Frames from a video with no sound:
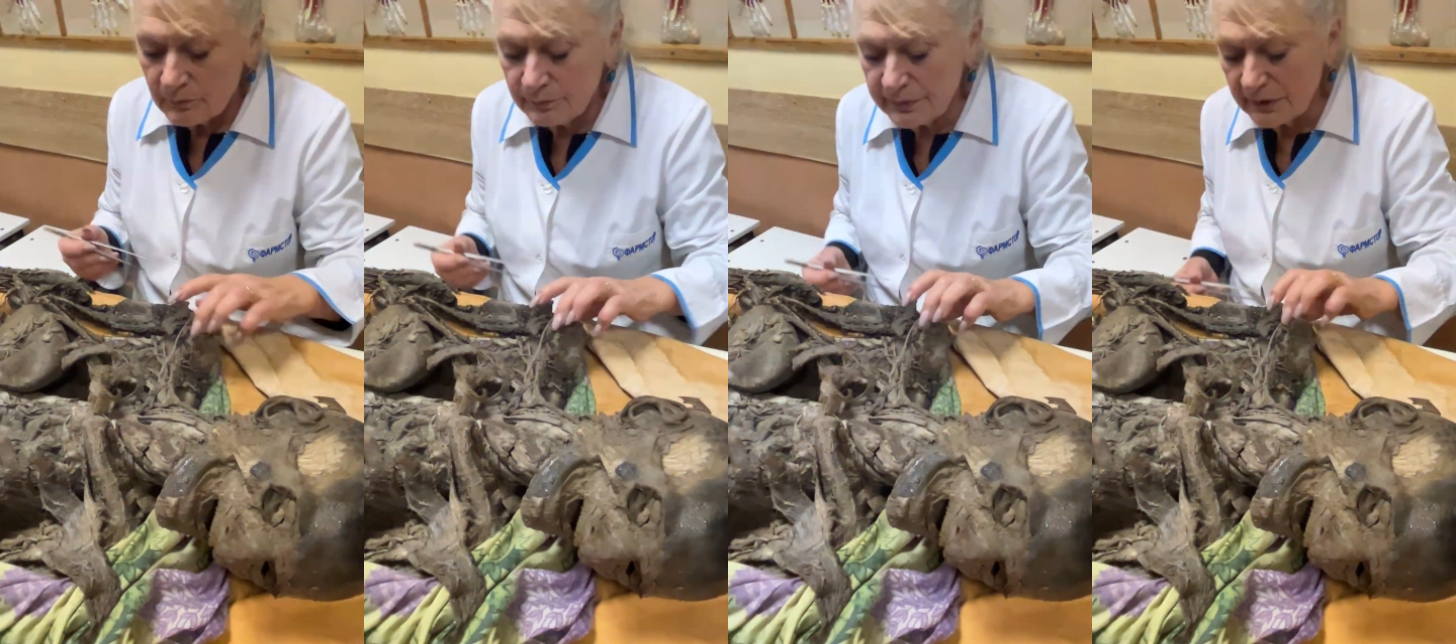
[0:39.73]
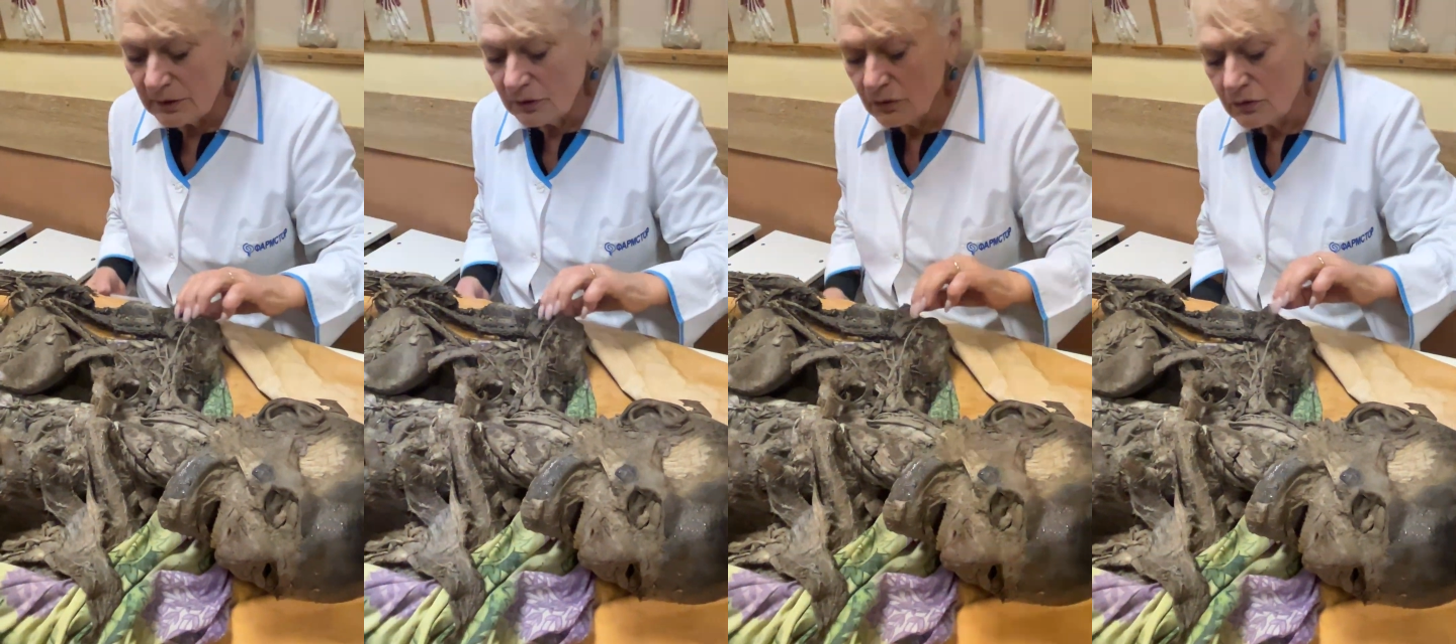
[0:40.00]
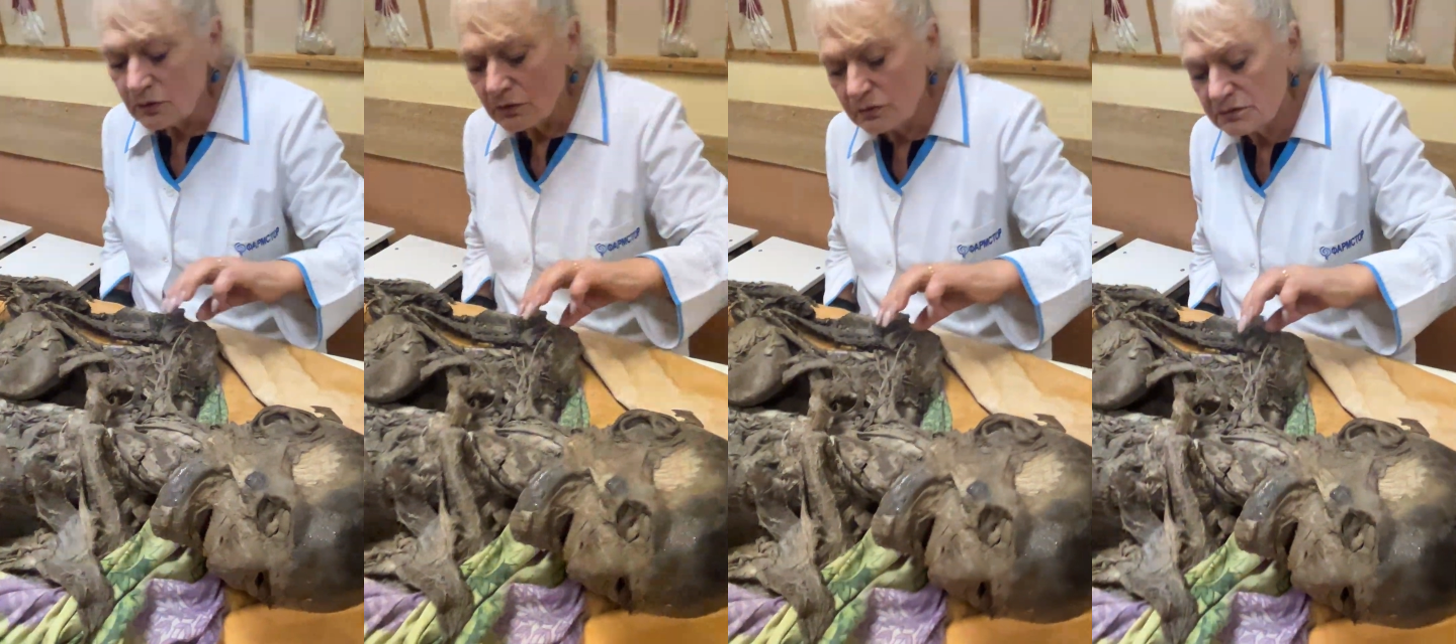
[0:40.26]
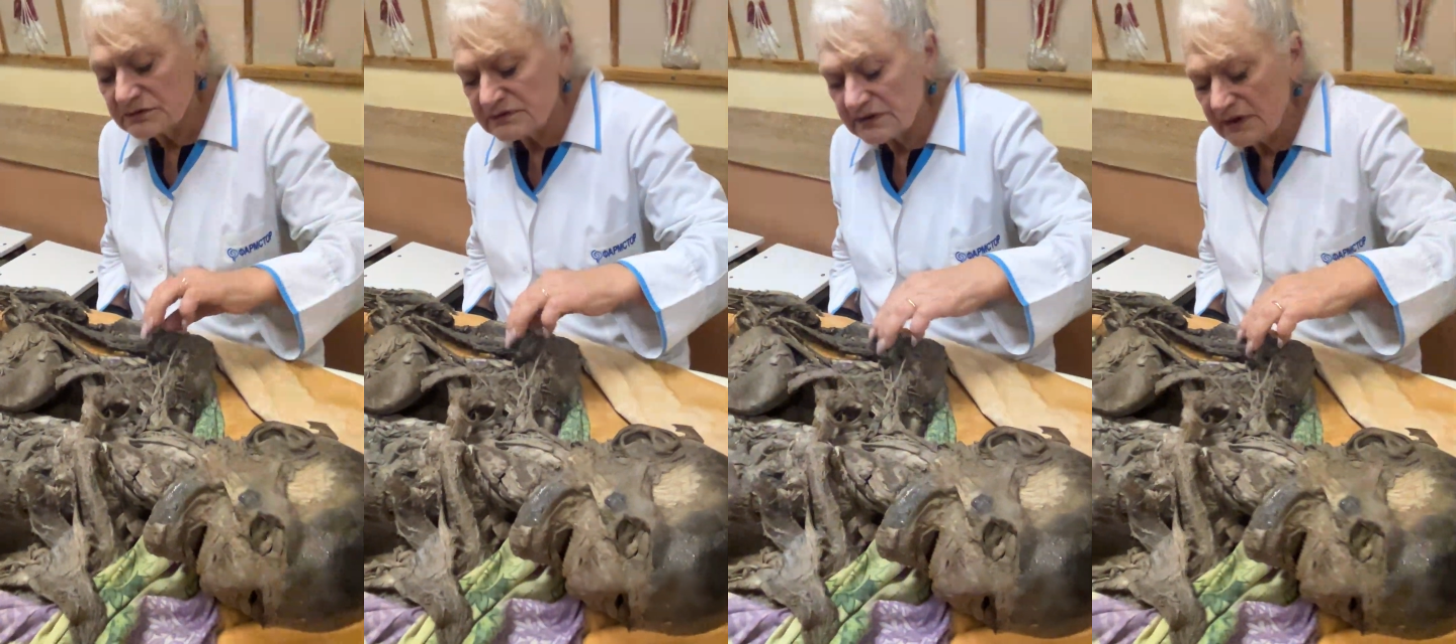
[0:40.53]

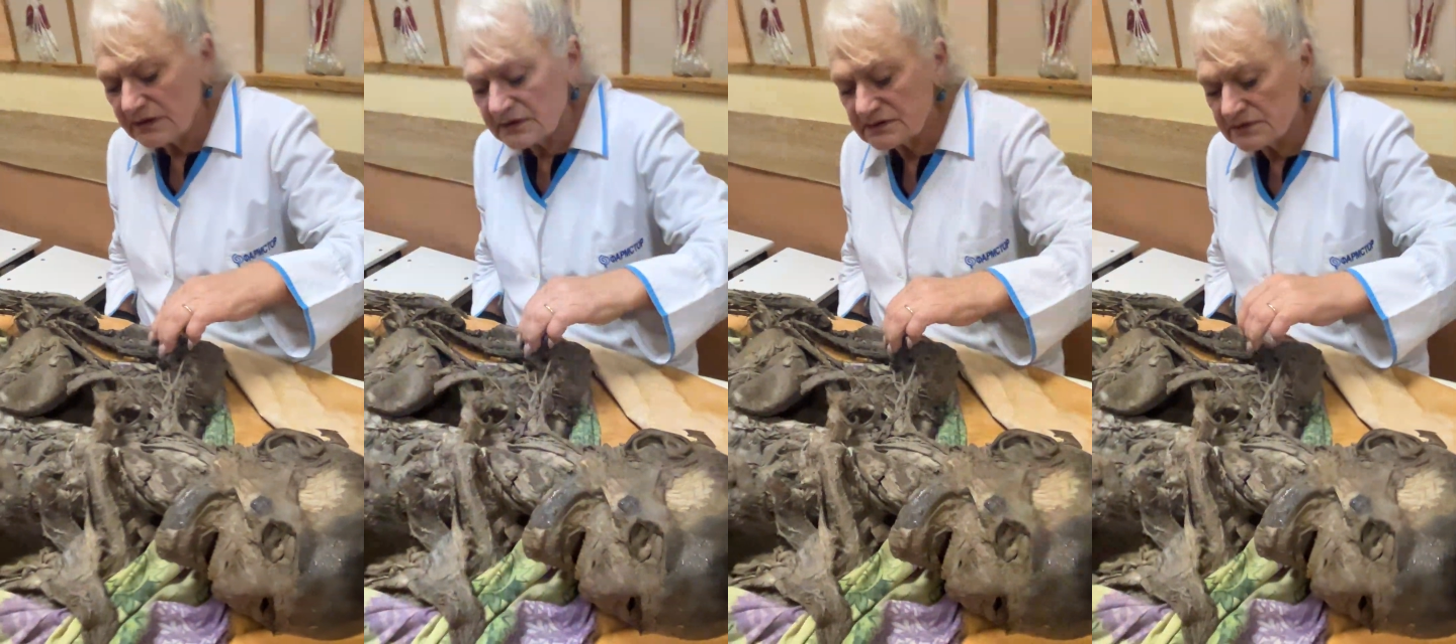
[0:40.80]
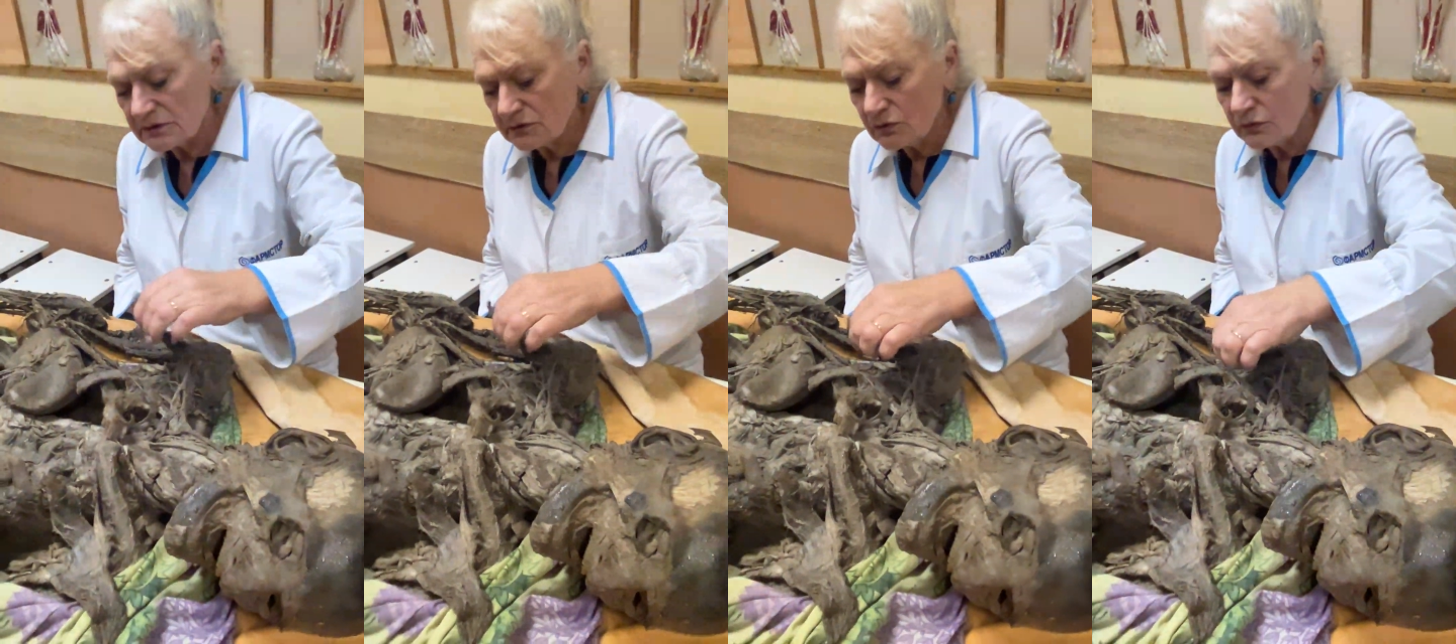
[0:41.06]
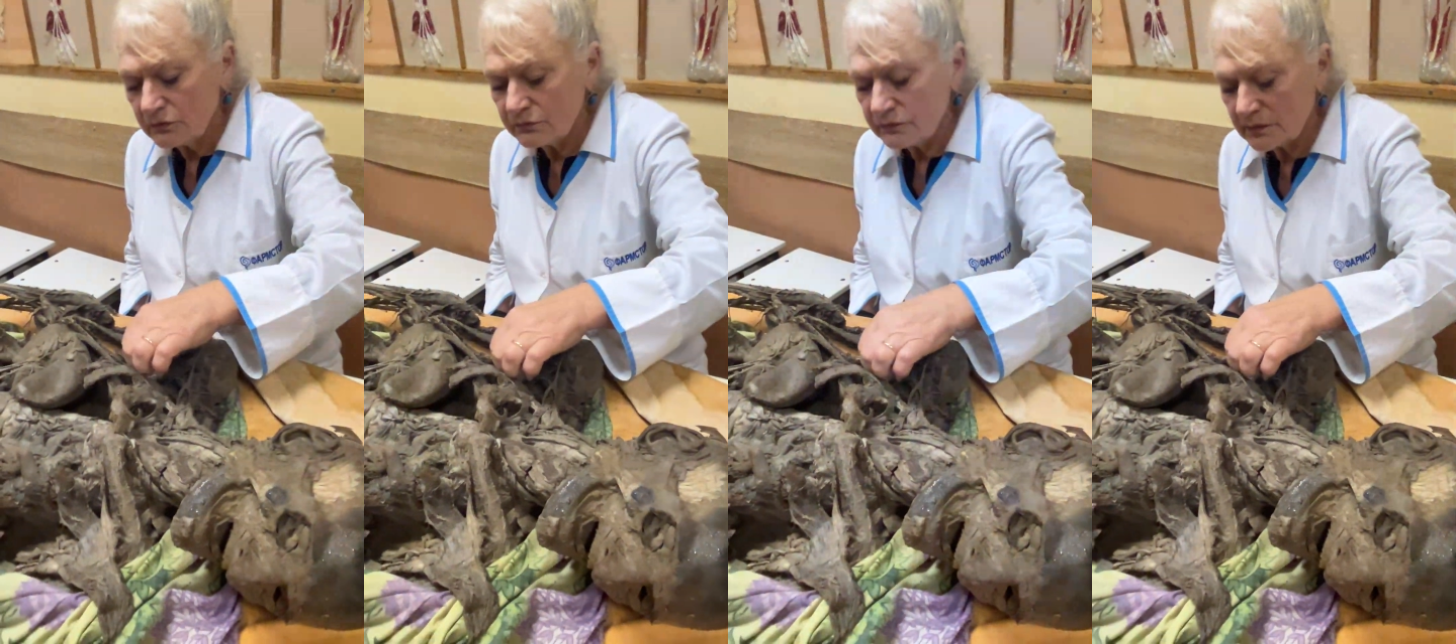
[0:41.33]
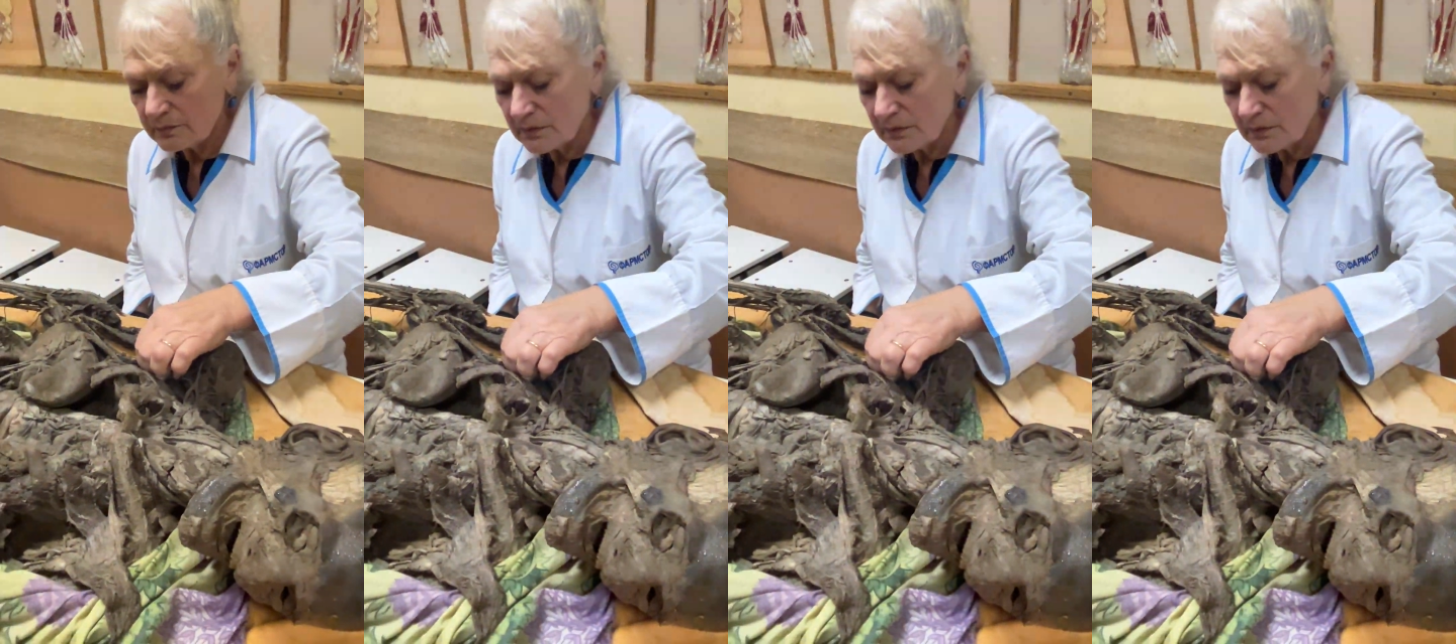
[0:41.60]
Below than the lower